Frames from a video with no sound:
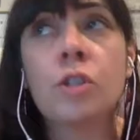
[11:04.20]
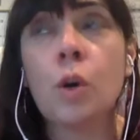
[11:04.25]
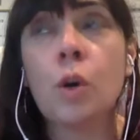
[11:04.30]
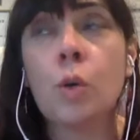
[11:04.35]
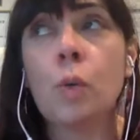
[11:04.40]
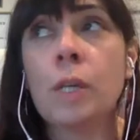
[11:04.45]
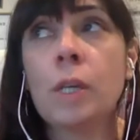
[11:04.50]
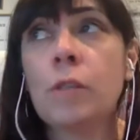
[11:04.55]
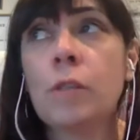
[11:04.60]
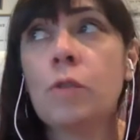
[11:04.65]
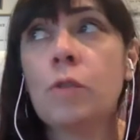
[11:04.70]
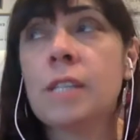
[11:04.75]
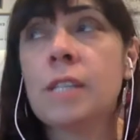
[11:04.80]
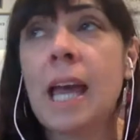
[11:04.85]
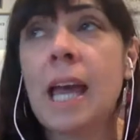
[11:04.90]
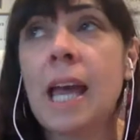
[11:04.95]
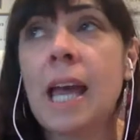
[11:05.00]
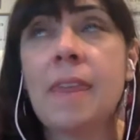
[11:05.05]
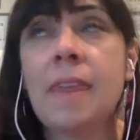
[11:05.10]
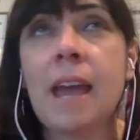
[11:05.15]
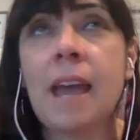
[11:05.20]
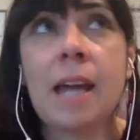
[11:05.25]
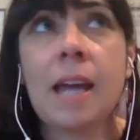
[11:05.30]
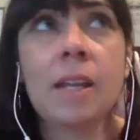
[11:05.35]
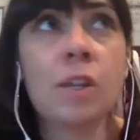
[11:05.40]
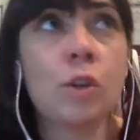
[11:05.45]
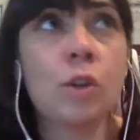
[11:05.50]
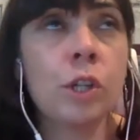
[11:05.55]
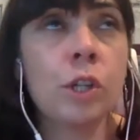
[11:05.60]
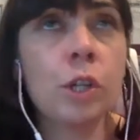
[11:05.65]
when you say
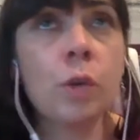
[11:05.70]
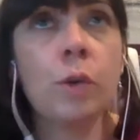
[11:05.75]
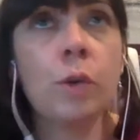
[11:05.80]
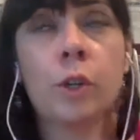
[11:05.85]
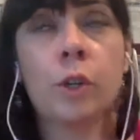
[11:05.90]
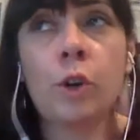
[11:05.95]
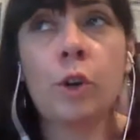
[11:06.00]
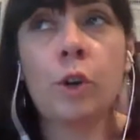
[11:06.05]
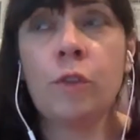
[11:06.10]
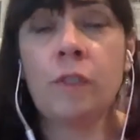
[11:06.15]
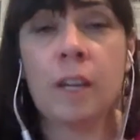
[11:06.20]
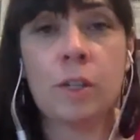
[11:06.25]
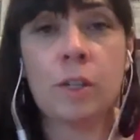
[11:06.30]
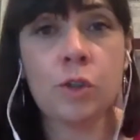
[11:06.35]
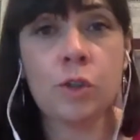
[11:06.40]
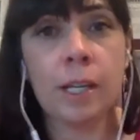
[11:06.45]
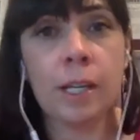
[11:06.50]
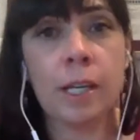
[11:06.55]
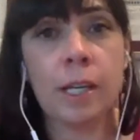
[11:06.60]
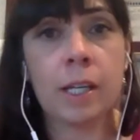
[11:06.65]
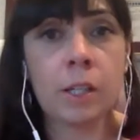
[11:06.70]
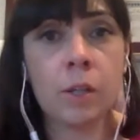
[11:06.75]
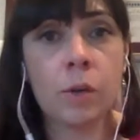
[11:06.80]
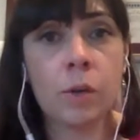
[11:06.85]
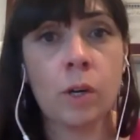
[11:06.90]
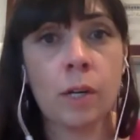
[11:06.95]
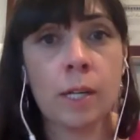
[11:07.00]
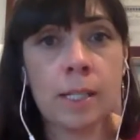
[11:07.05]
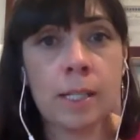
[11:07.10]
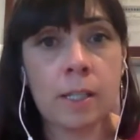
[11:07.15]
that you could go on your adventure and he could go
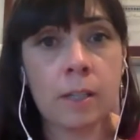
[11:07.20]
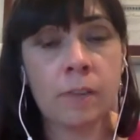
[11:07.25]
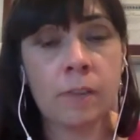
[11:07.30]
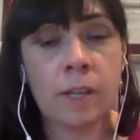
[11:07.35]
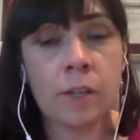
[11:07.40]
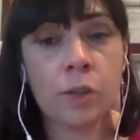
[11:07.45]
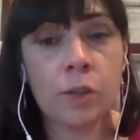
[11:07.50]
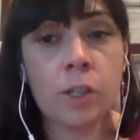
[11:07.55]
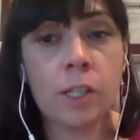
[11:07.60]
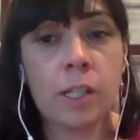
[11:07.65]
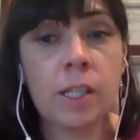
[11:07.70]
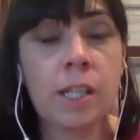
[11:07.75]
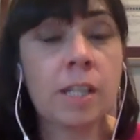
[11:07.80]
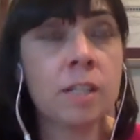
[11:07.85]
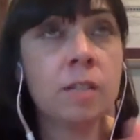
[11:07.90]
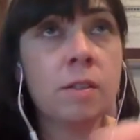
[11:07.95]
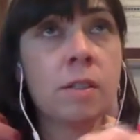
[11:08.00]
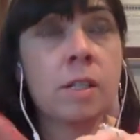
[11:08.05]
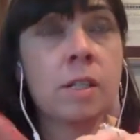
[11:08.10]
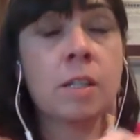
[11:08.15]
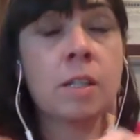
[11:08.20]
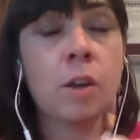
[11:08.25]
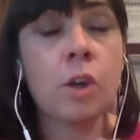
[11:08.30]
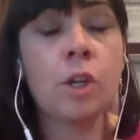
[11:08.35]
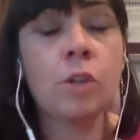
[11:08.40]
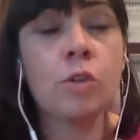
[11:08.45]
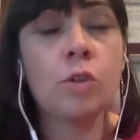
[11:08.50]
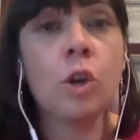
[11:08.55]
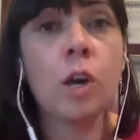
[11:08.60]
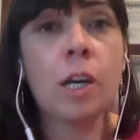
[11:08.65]
on his adventure, are
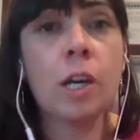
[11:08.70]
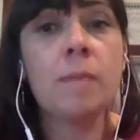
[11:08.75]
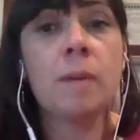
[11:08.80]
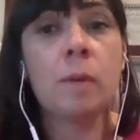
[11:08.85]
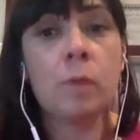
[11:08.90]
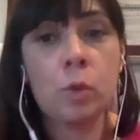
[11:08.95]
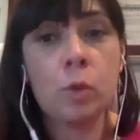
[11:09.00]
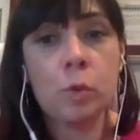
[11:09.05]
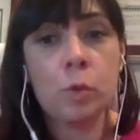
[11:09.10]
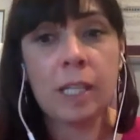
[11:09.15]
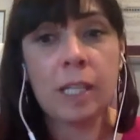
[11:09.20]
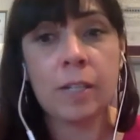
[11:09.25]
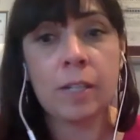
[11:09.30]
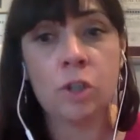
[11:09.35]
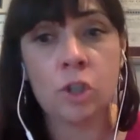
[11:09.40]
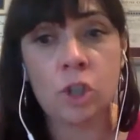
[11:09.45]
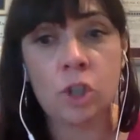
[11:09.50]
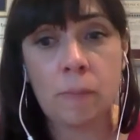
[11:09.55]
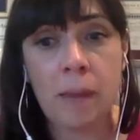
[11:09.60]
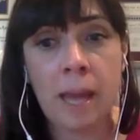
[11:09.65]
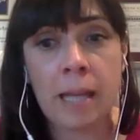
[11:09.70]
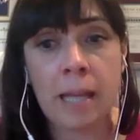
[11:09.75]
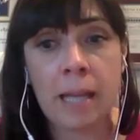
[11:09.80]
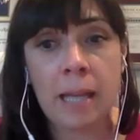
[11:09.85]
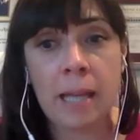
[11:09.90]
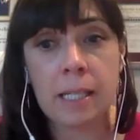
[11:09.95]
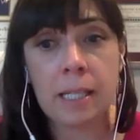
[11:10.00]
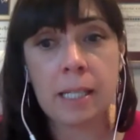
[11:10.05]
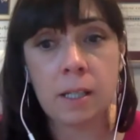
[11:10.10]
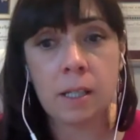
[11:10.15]
you talking about when the relationship
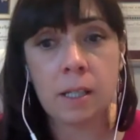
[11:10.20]
ended?